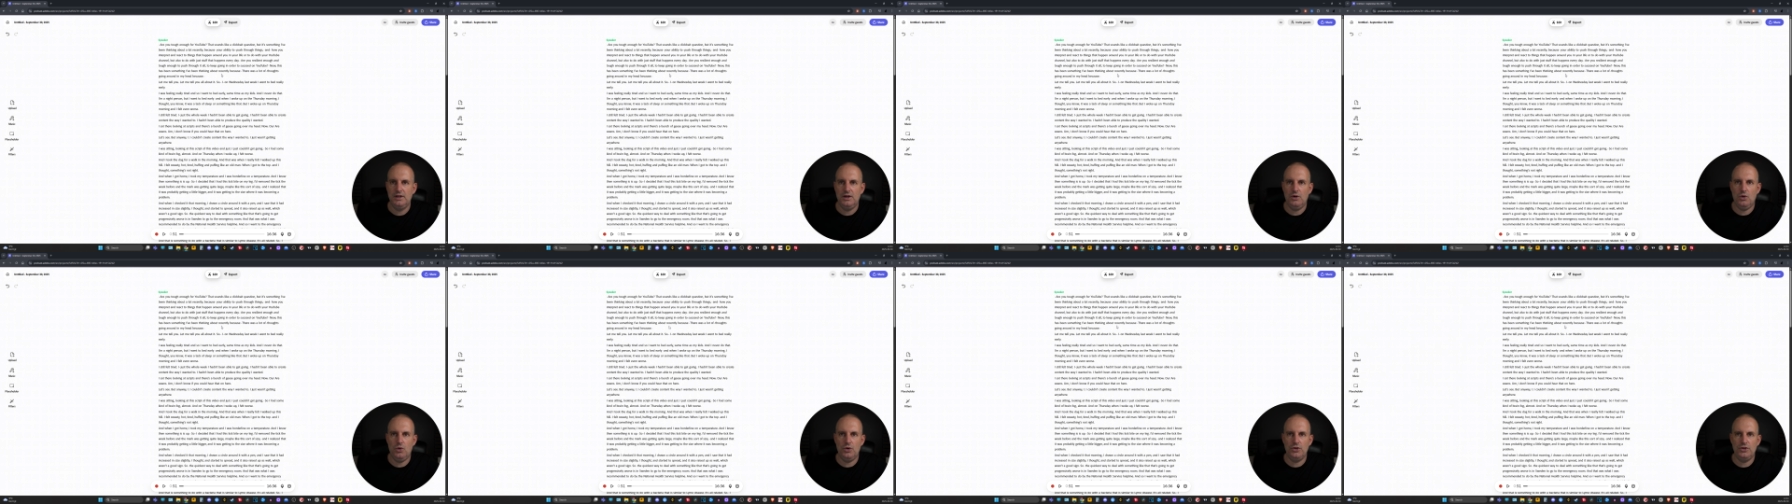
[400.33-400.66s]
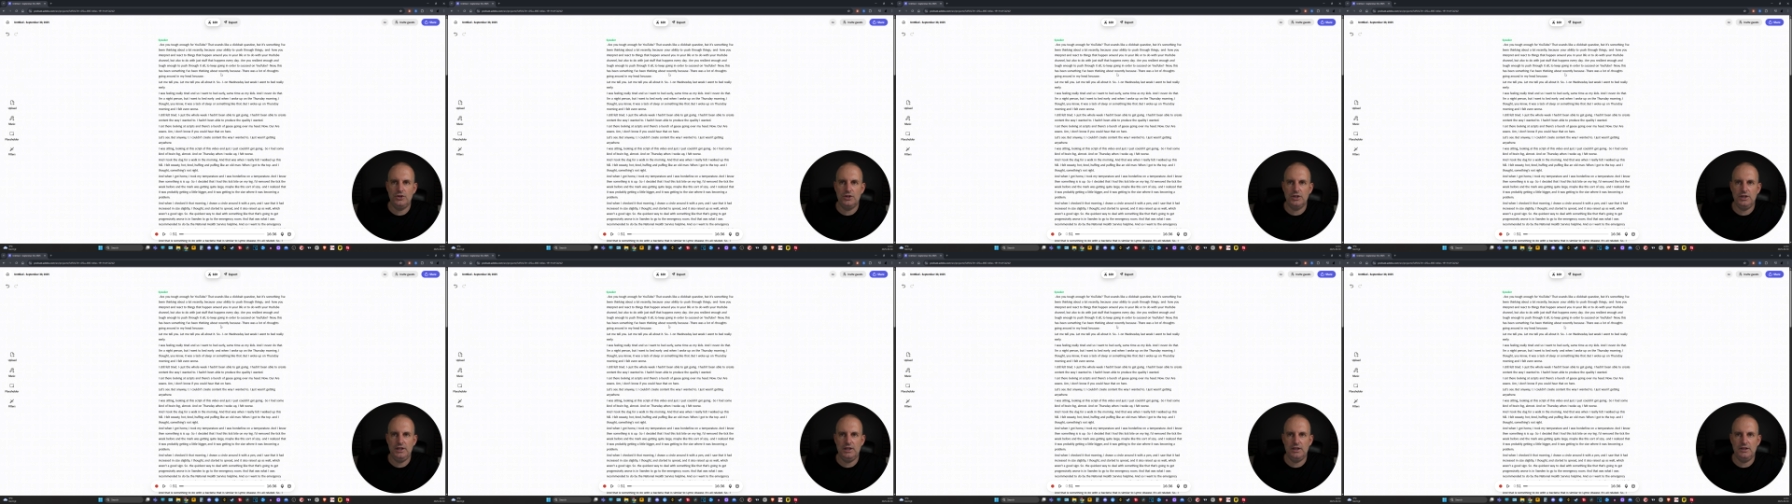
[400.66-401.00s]
Or
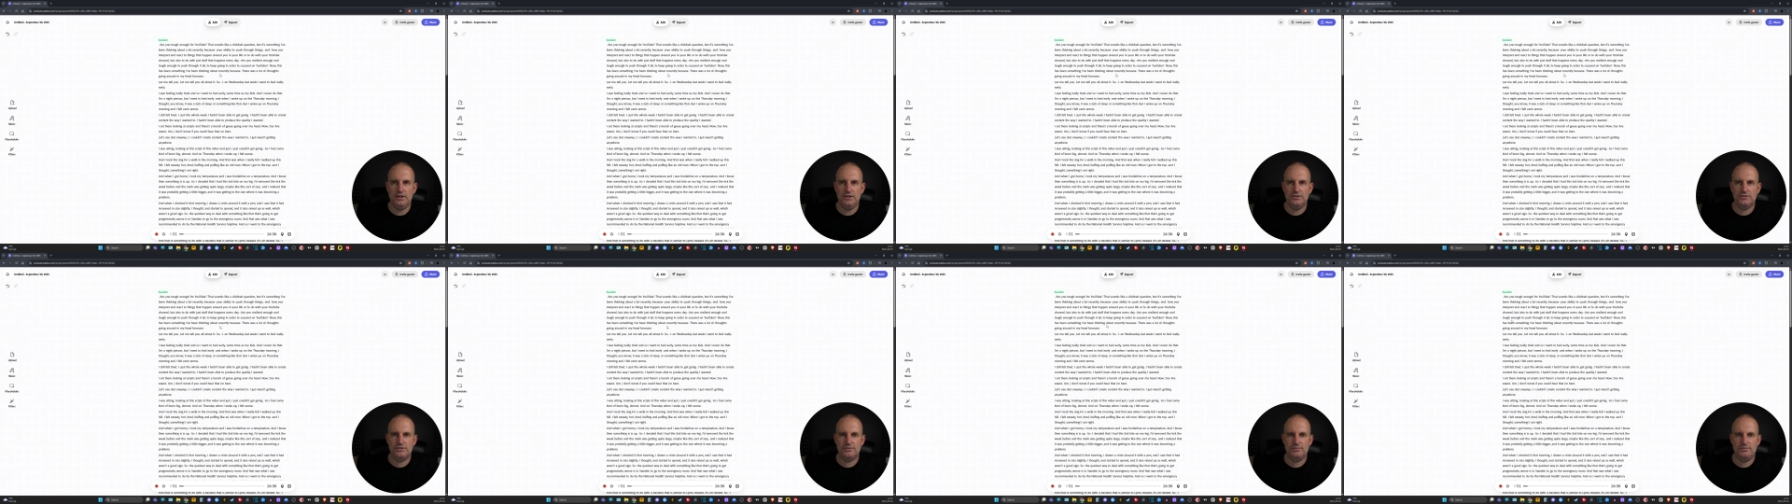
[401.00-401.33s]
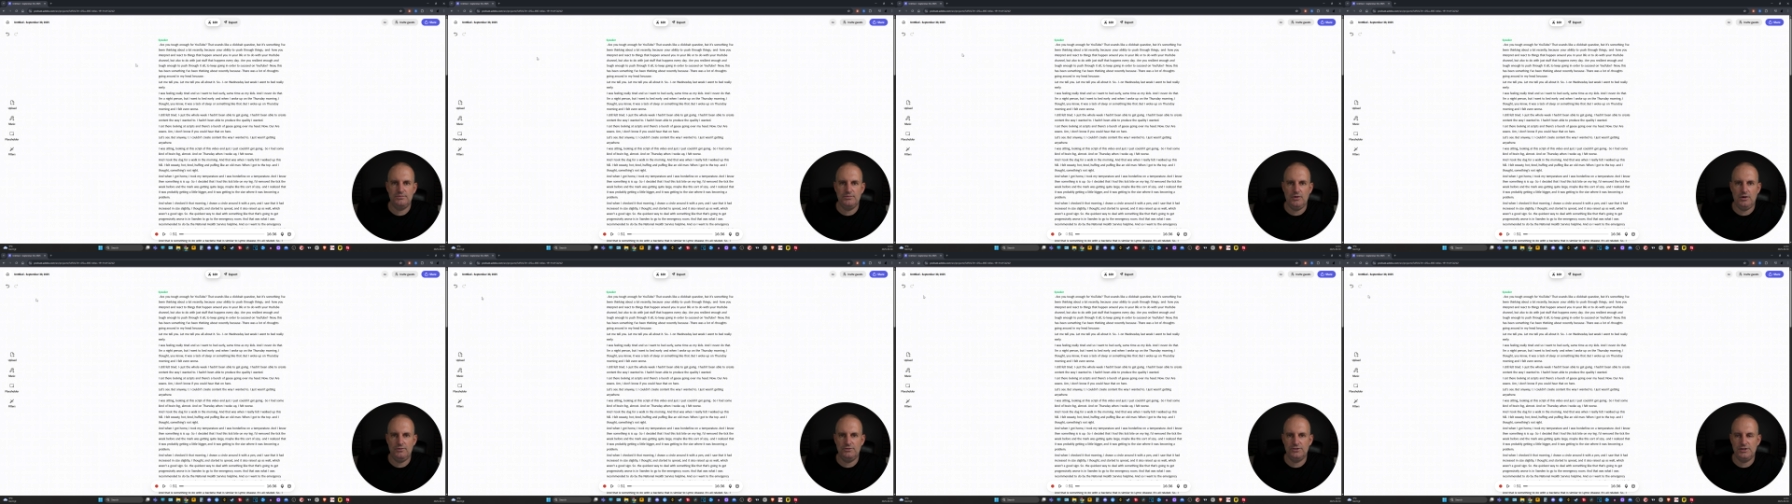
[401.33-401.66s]
you can hit this
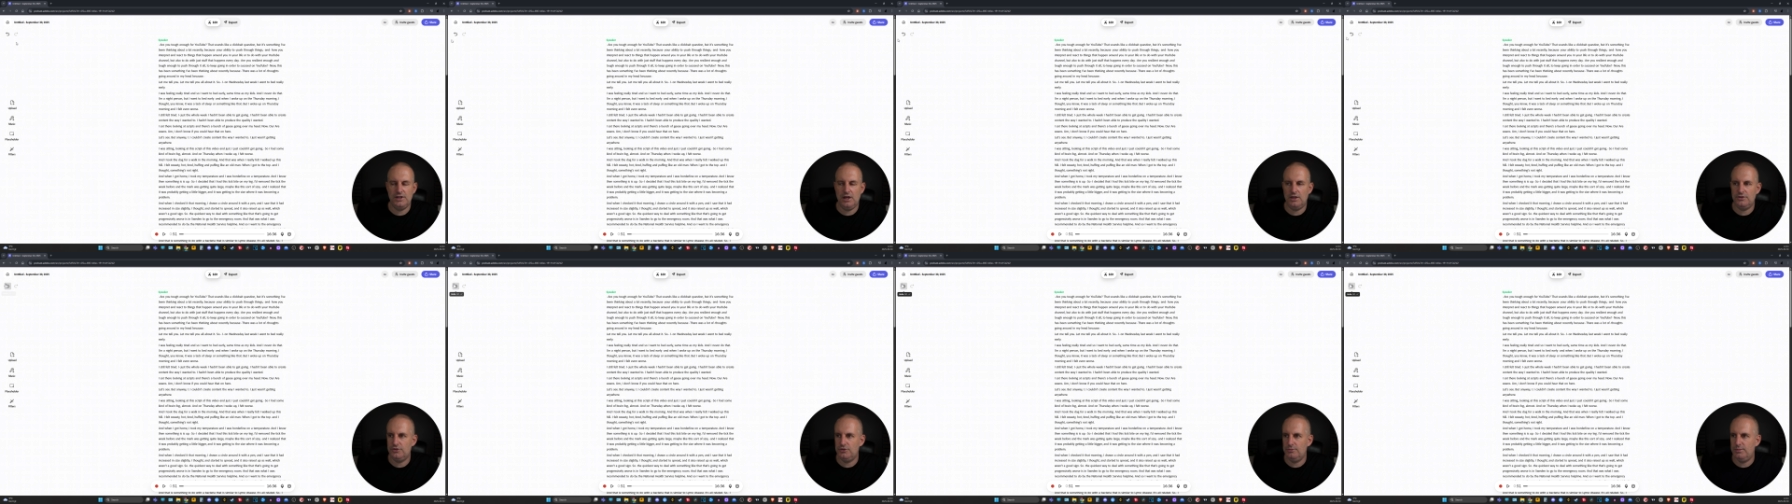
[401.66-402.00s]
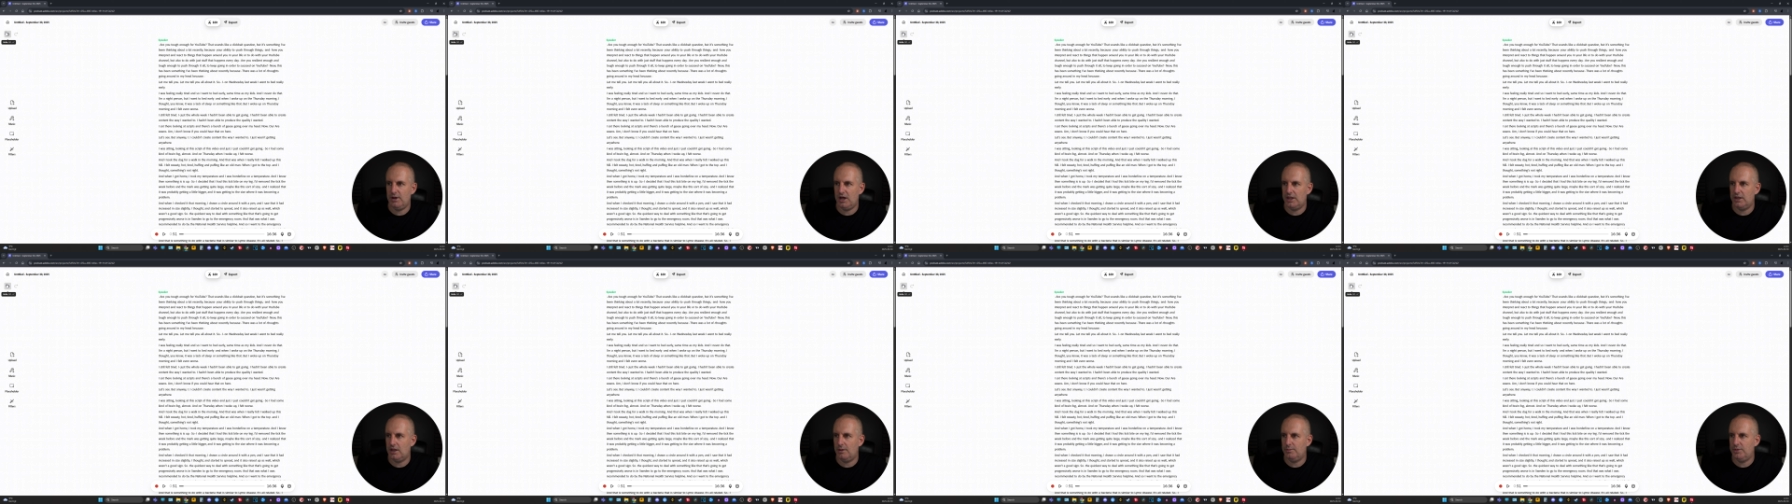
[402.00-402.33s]
obviously undo
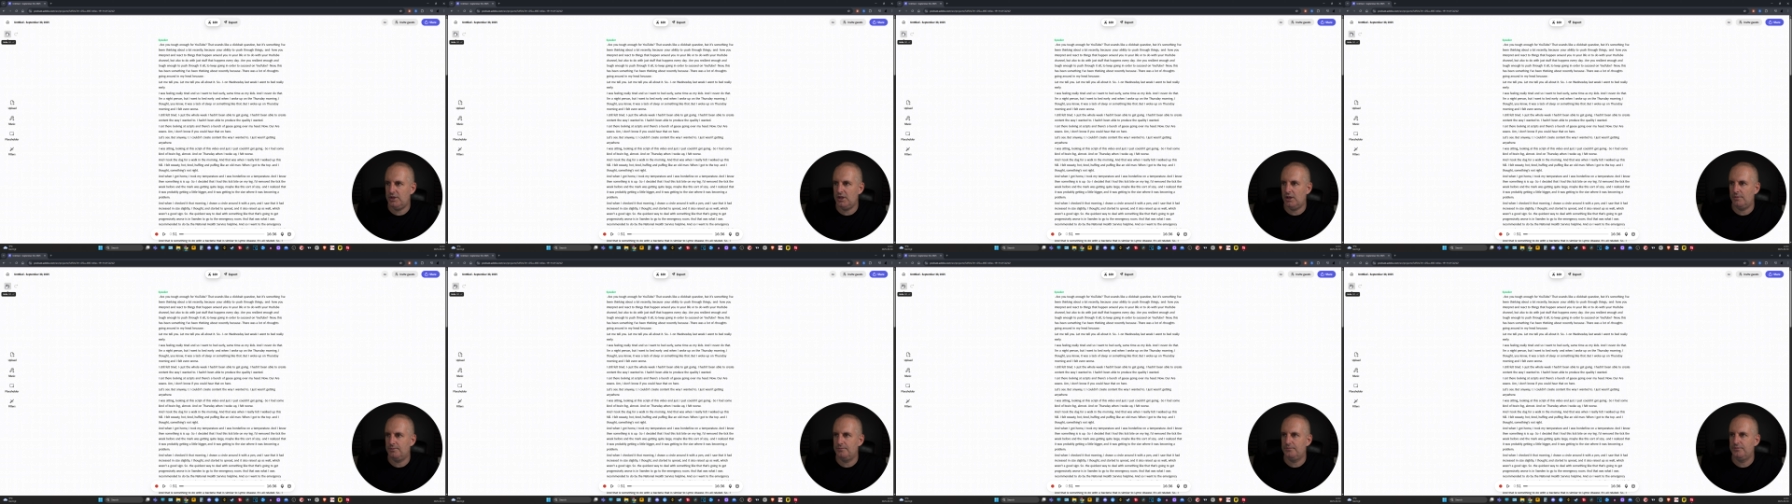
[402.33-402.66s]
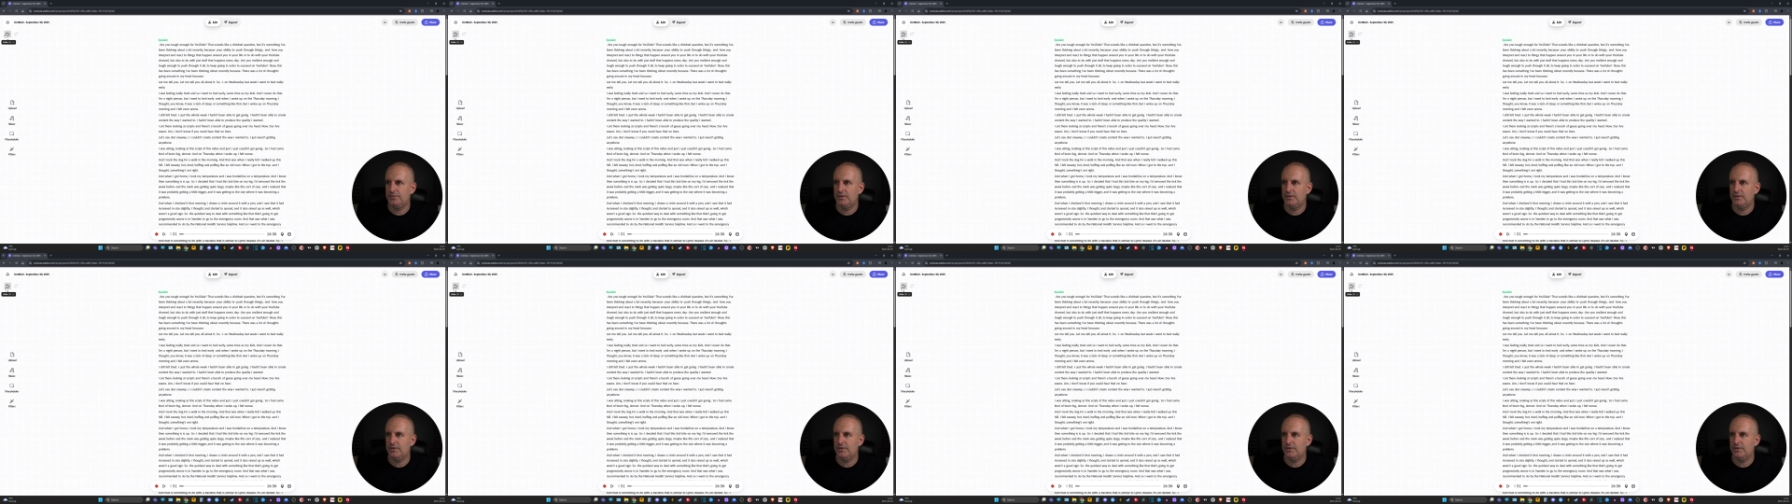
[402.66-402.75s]
button up here.